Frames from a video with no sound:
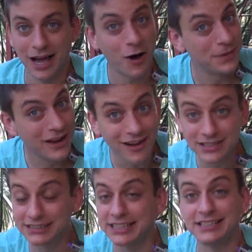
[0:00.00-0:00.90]
I'll be
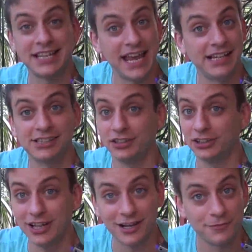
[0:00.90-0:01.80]
honest, it takes a
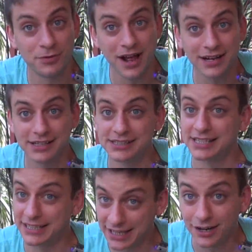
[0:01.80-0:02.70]
lot of practice
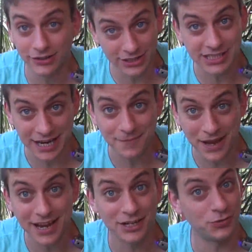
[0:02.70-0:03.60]
to get on the same
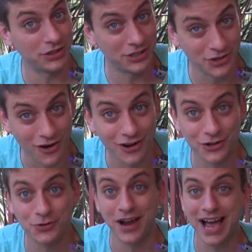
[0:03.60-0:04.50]
page with a dog
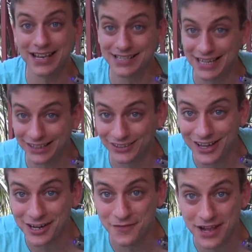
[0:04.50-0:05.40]
who has a lot of